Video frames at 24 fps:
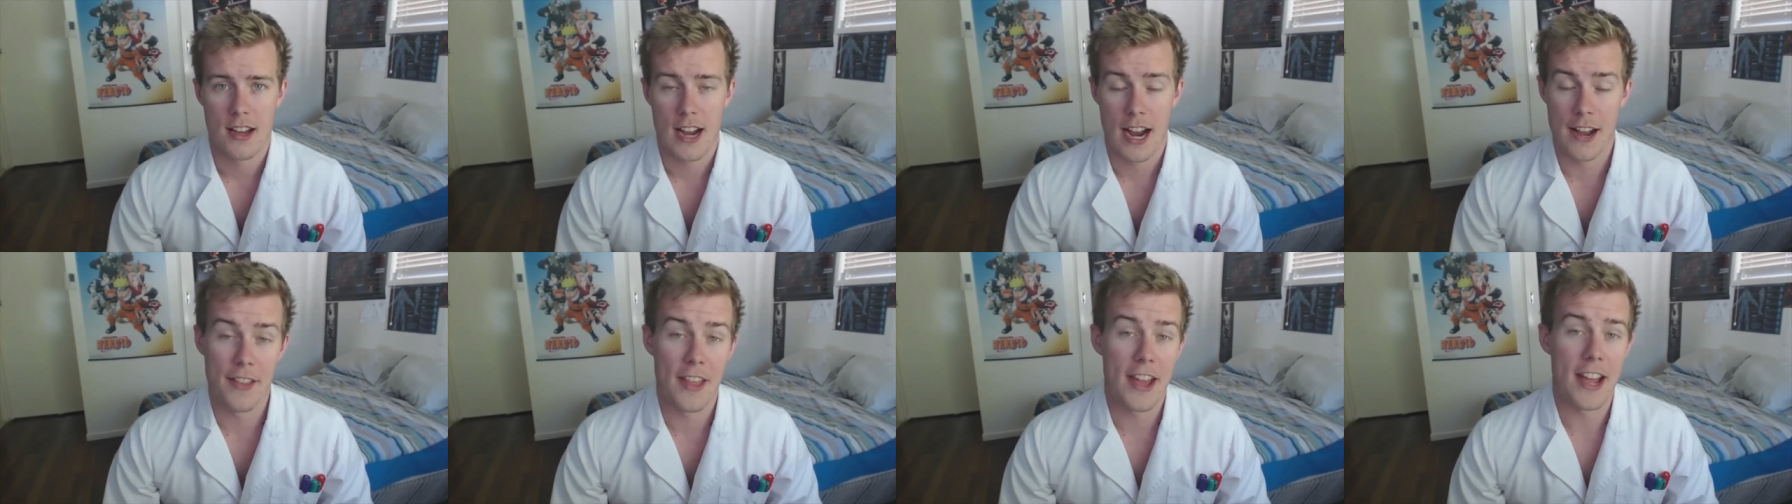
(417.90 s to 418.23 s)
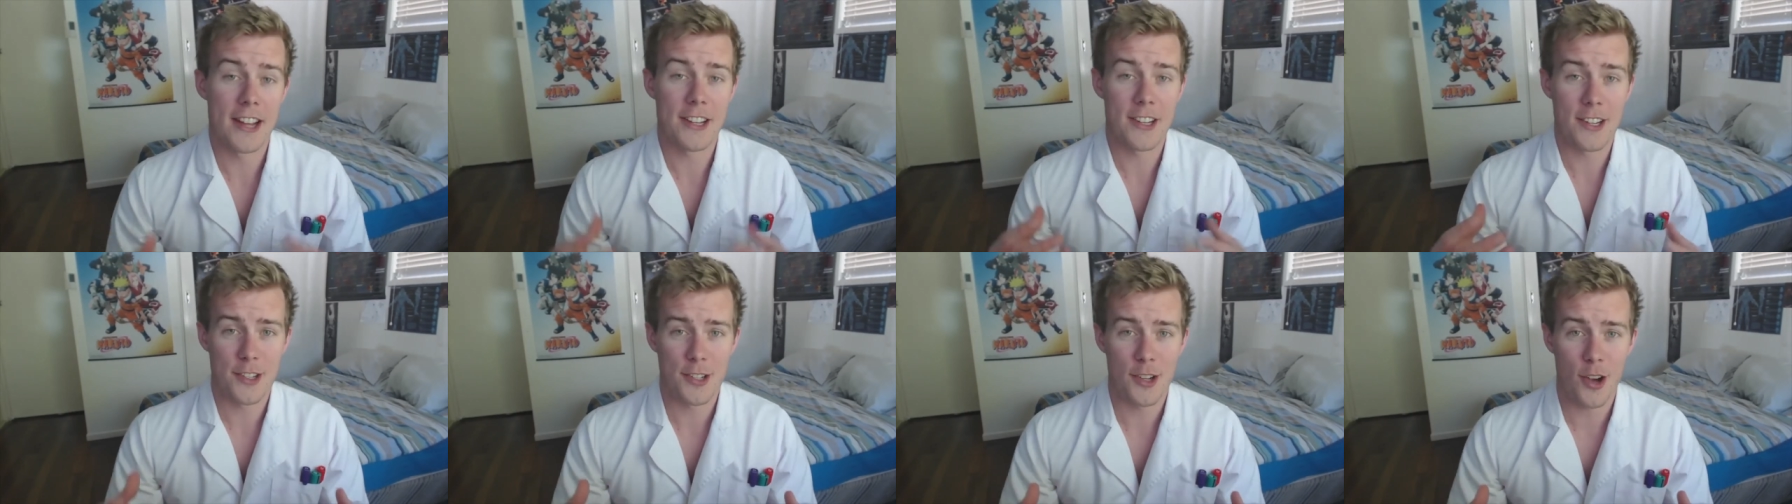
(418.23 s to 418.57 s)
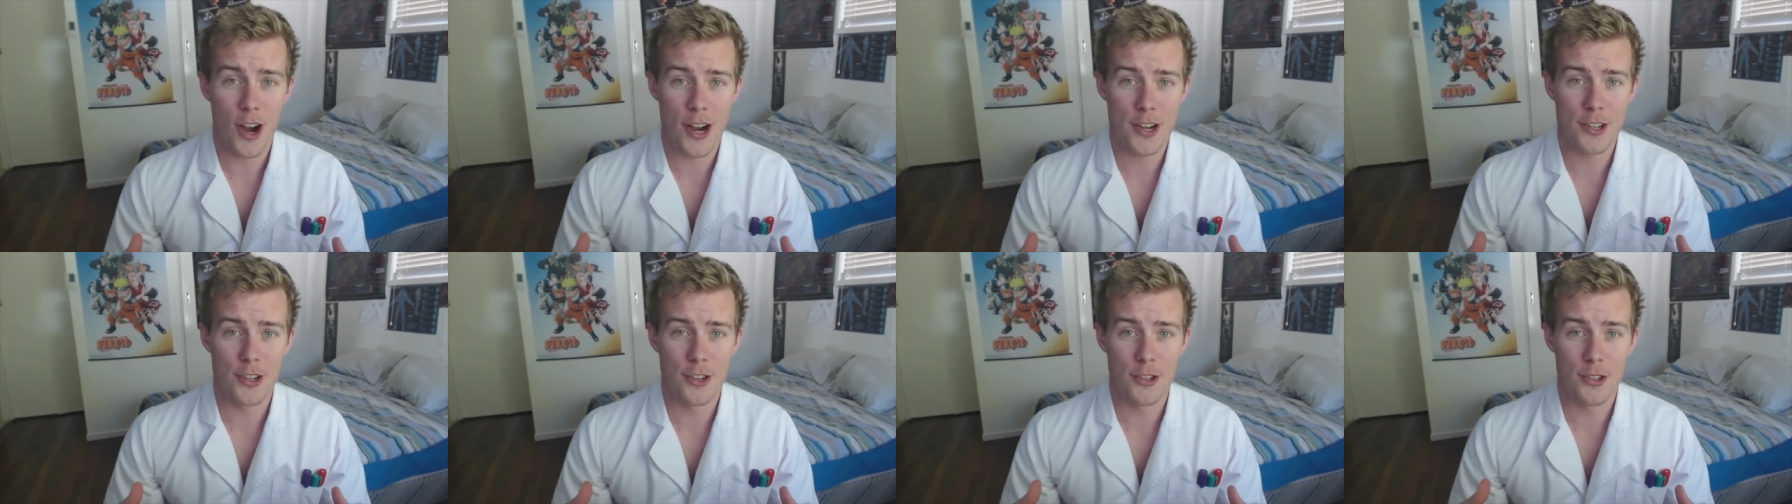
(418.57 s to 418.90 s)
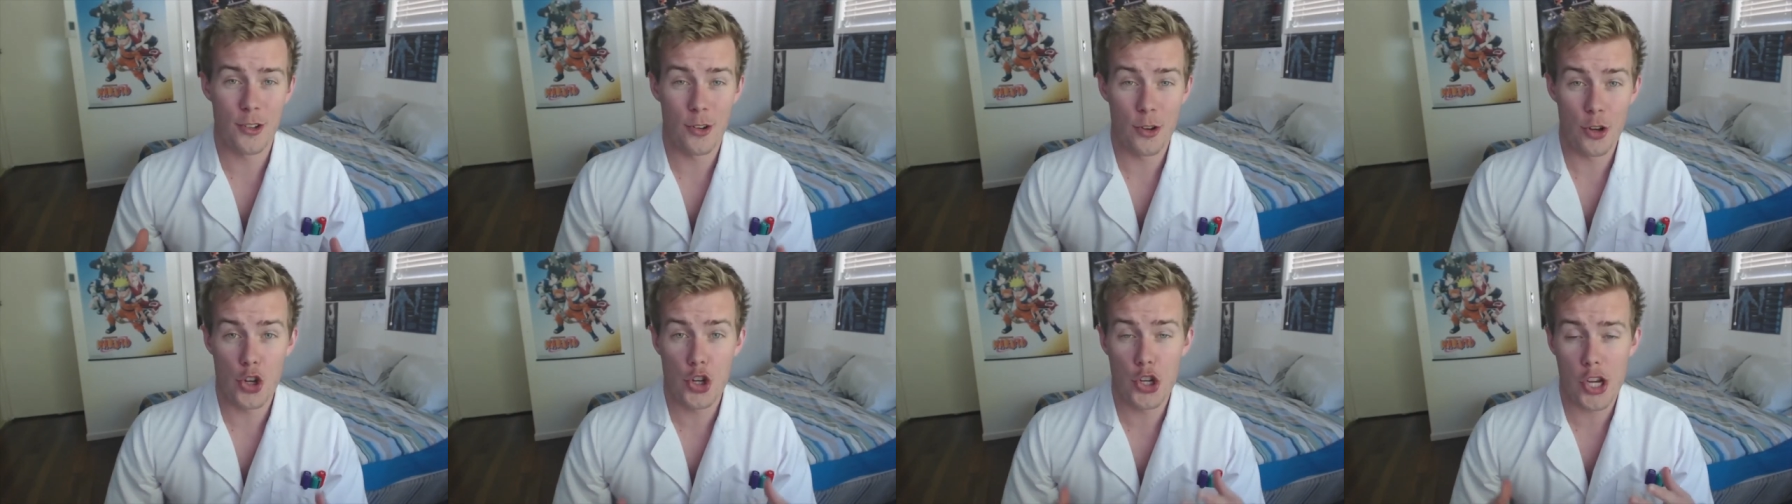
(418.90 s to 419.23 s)
And they are designed to
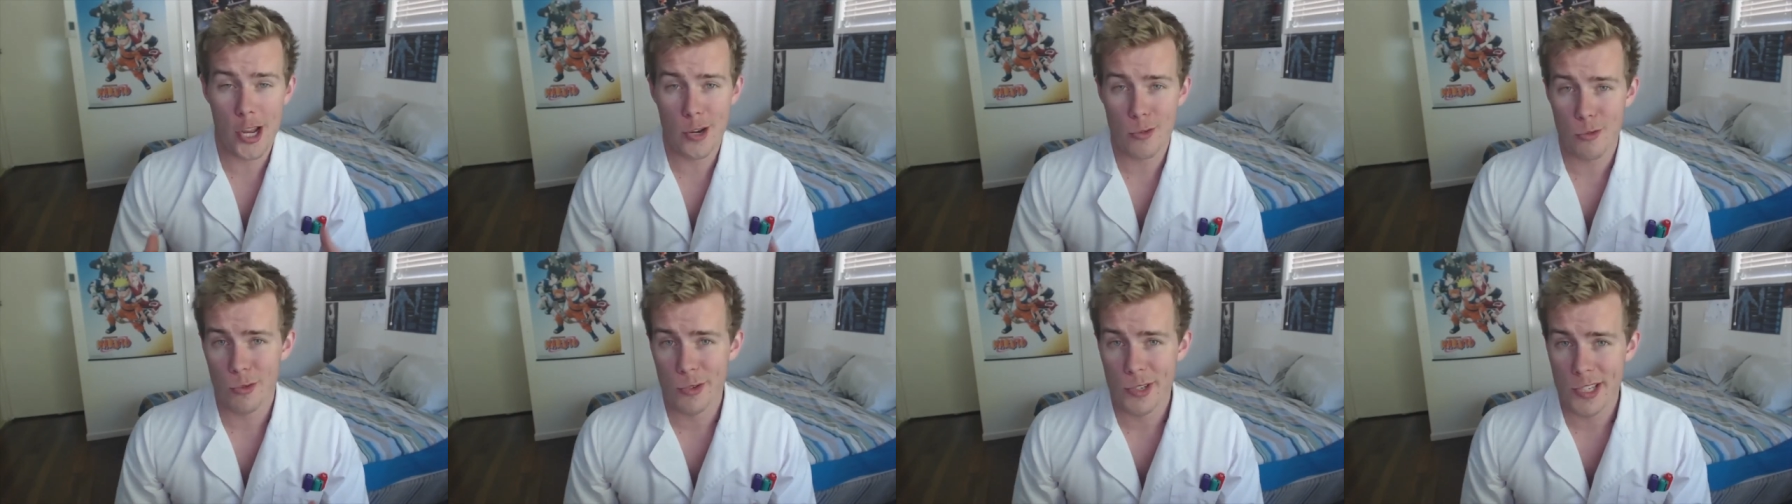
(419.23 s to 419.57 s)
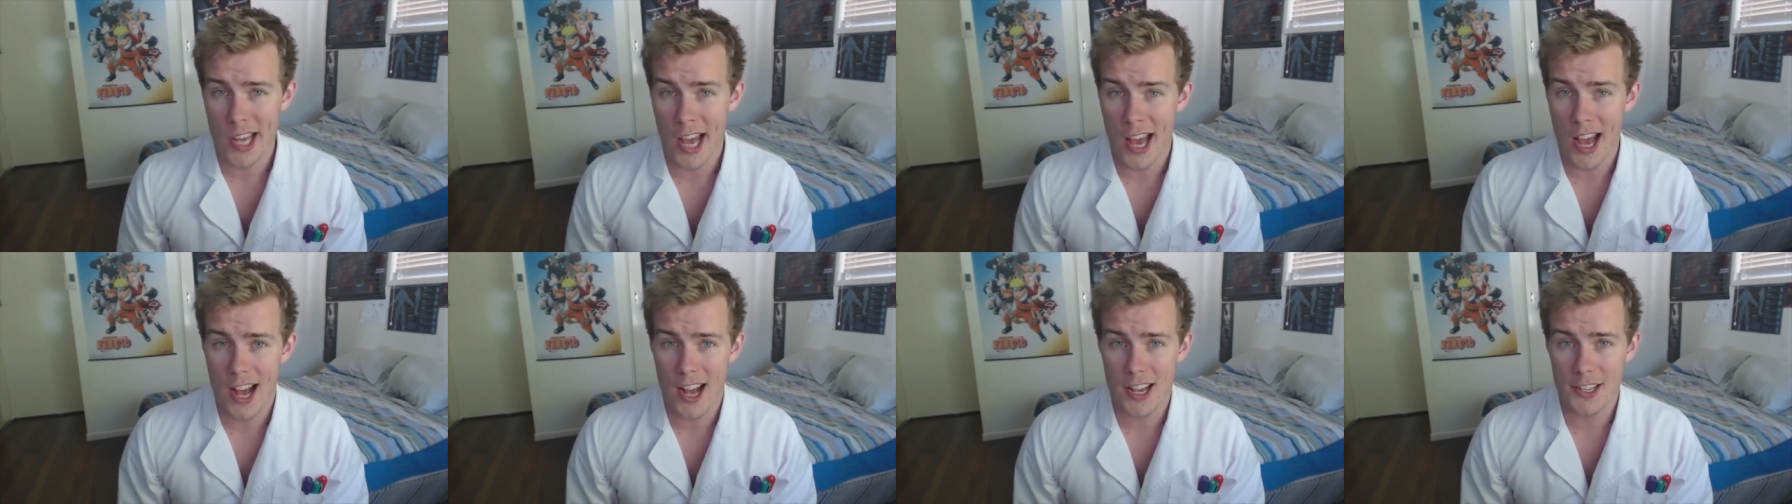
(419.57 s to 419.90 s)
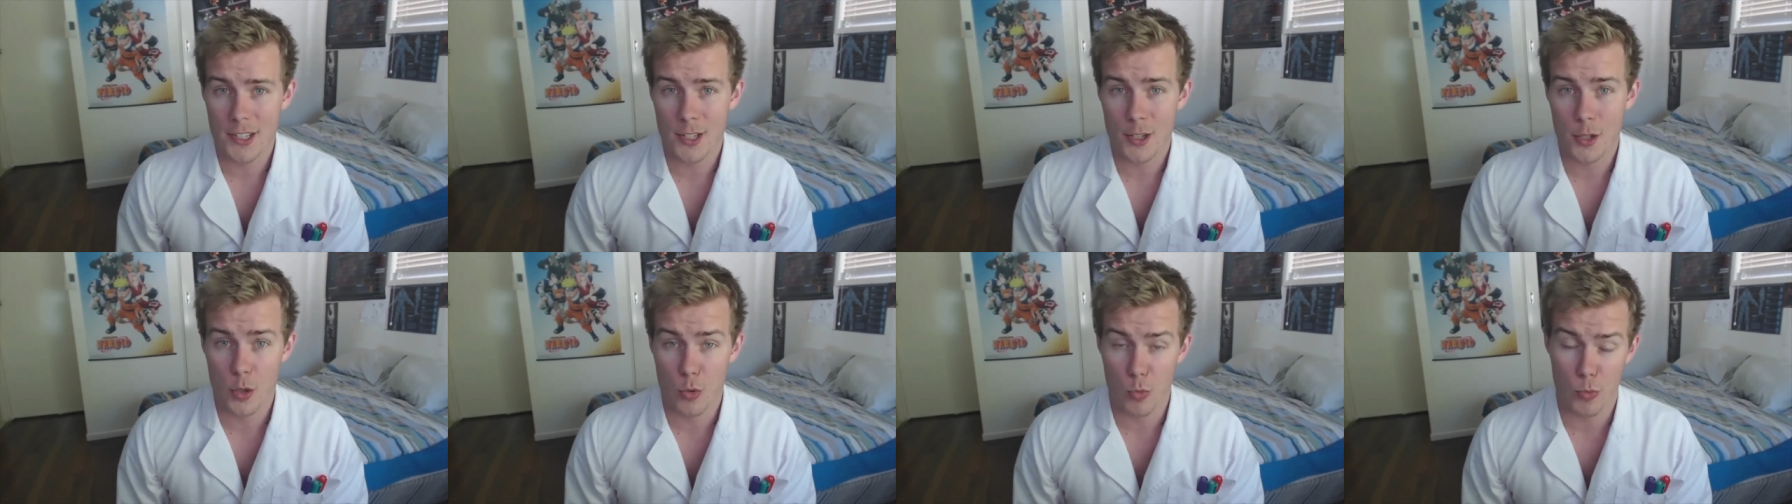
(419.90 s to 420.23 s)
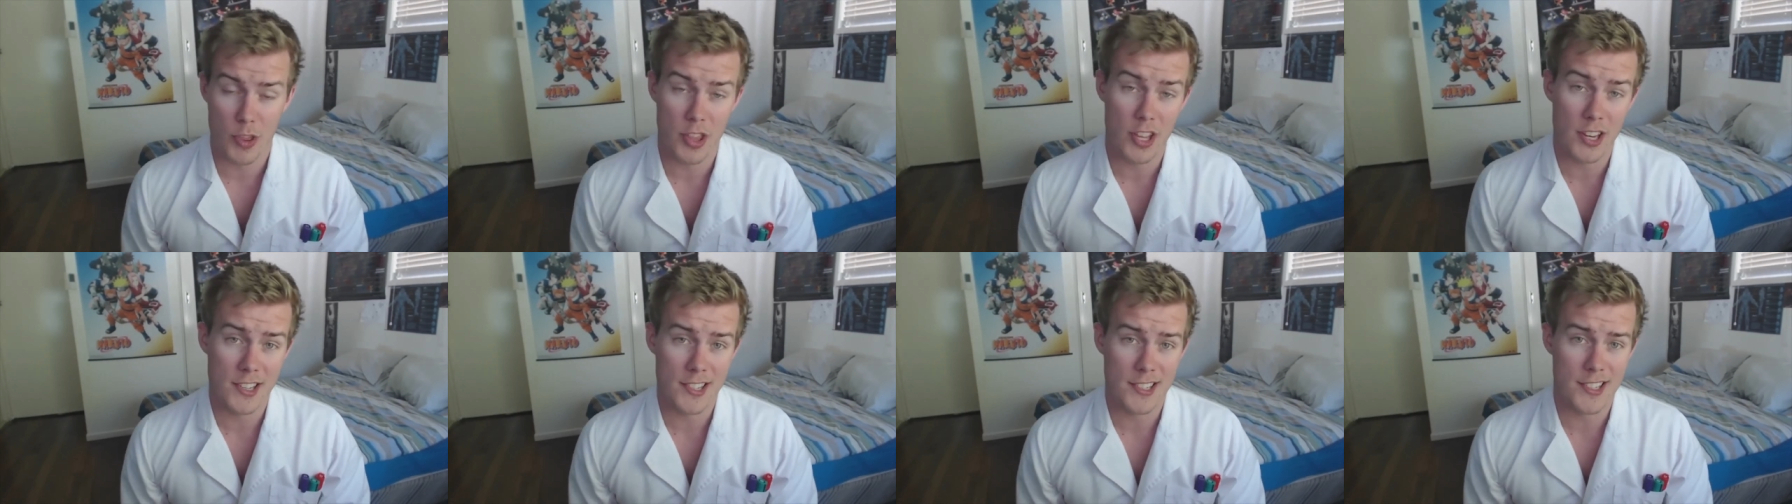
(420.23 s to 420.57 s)
do general tasks
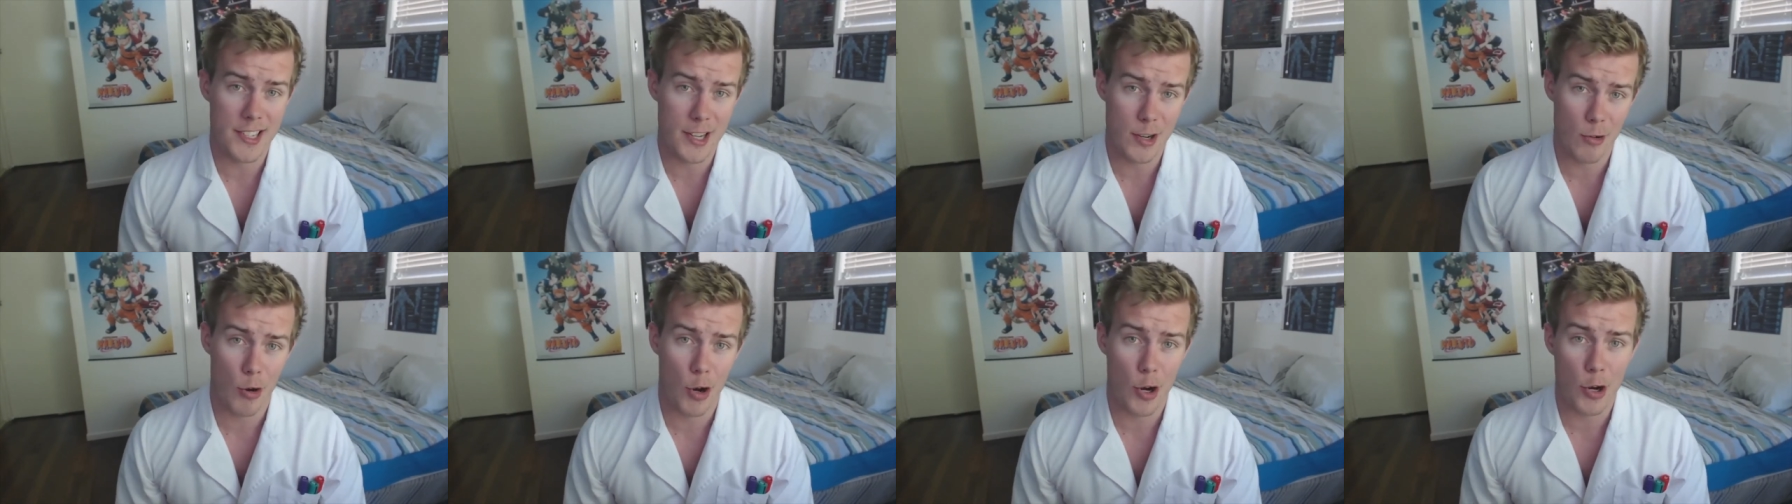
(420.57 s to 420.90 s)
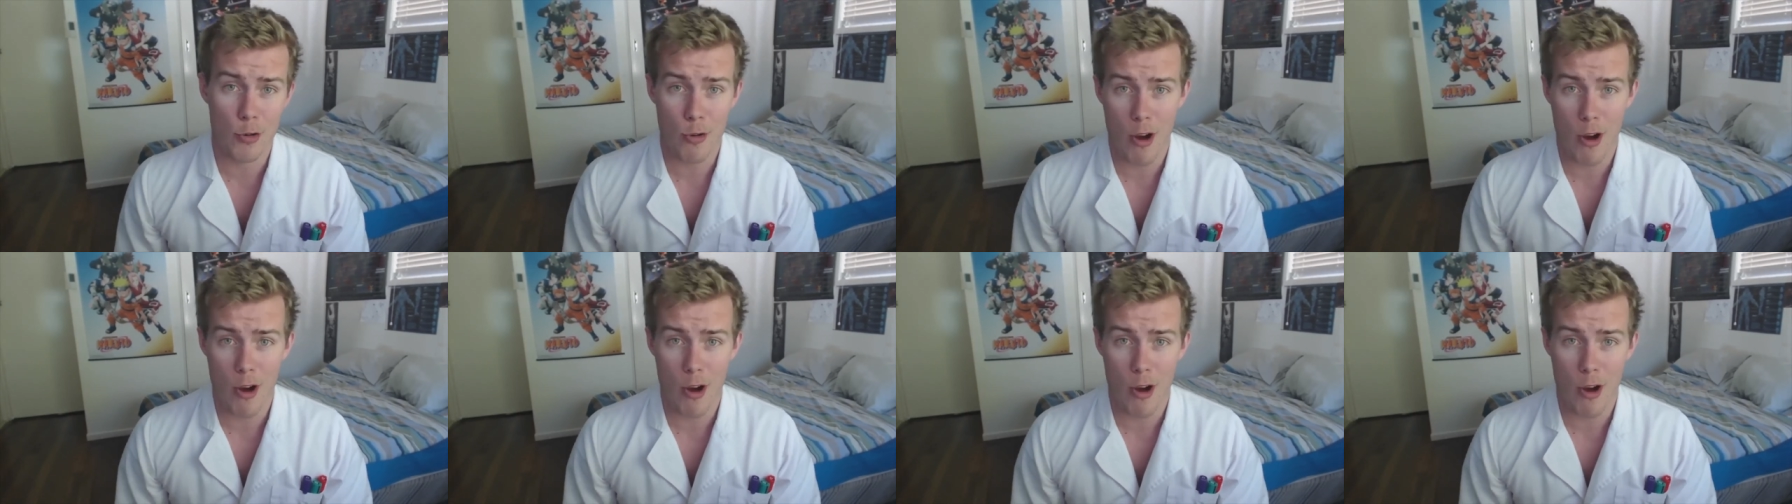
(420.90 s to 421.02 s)
within zero